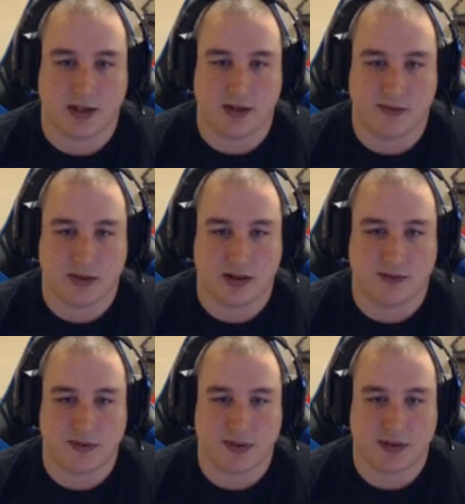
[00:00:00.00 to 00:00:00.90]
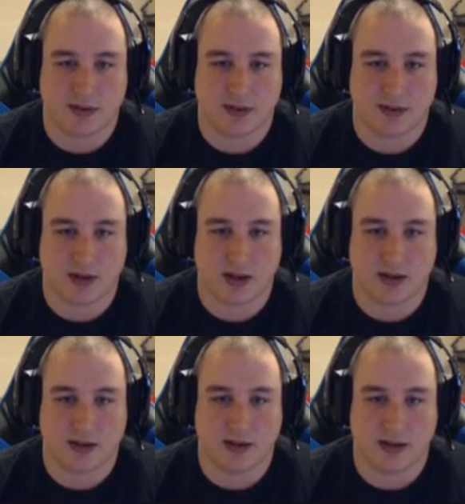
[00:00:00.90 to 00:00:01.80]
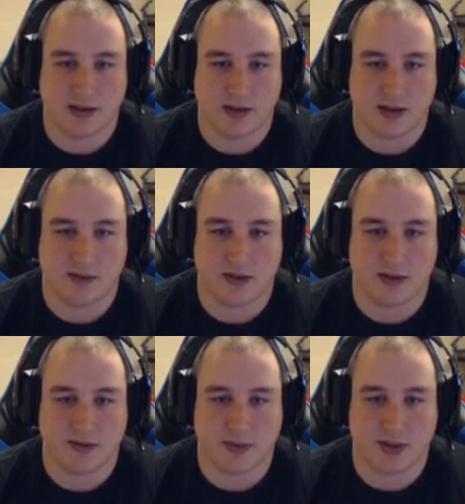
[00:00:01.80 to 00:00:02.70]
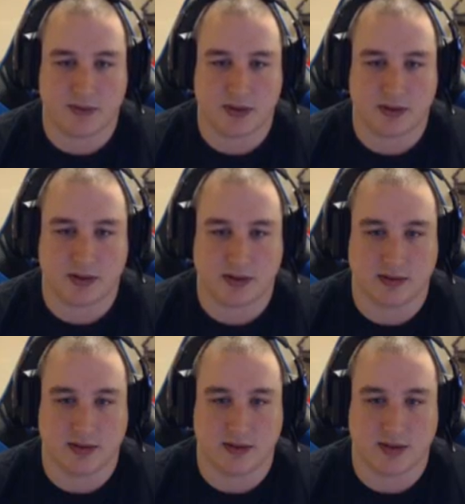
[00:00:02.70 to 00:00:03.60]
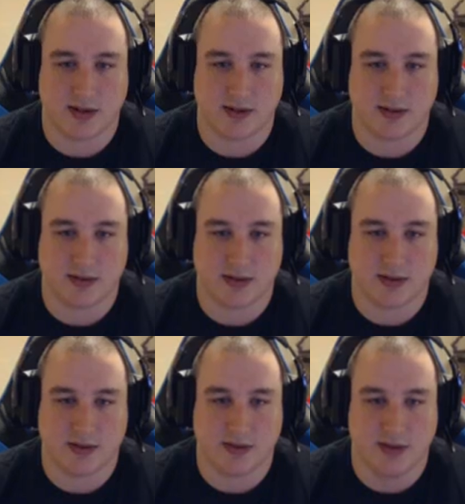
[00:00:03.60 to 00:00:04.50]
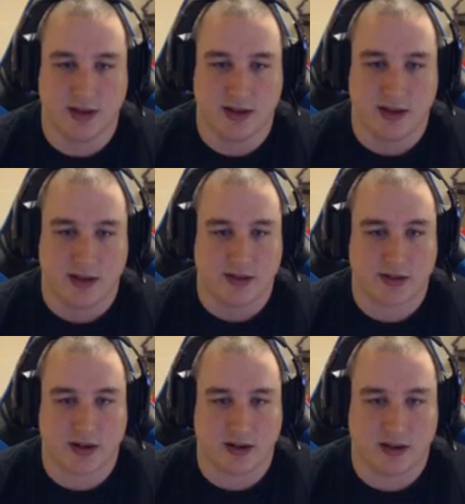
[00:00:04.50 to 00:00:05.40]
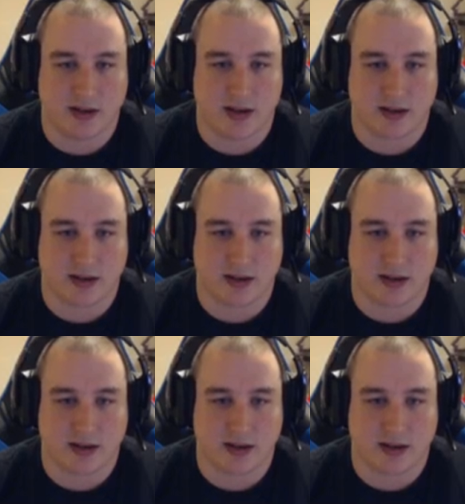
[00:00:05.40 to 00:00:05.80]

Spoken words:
Heve gloves, okay? In the Heve gloves we have the critical hit rate 2, Scarlet Neck,